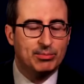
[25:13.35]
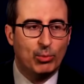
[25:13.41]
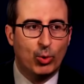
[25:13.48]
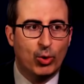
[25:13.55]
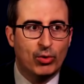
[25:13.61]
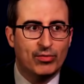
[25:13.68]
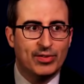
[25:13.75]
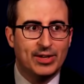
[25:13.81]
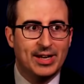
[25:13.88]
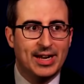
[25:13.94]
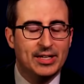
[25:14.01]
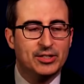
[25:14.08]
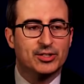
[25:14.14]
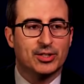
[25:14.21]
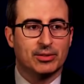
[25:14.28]
is more of an
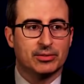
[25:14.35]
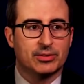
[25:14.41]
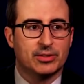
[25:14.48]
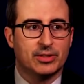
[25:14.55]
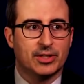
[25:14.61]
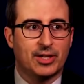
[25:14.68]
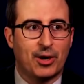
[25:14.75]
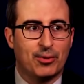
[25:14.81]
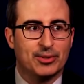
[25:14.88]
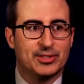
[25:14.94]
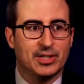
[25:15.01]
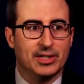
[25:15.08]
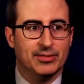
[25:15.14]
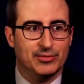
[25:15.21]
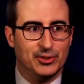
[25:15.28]
insult to the current
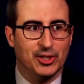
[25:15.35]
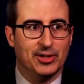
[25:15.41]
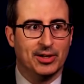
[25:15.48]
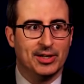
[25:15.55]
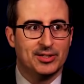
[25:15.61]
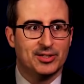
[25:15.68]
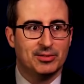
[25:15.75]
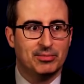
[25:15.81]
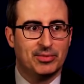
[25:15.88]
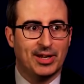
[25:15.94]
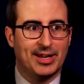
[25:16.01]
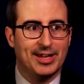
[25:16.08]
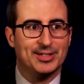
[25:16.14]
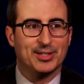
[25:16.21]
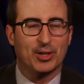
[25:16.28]
state of journalism
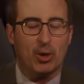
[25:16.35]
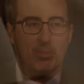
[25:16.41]
than it is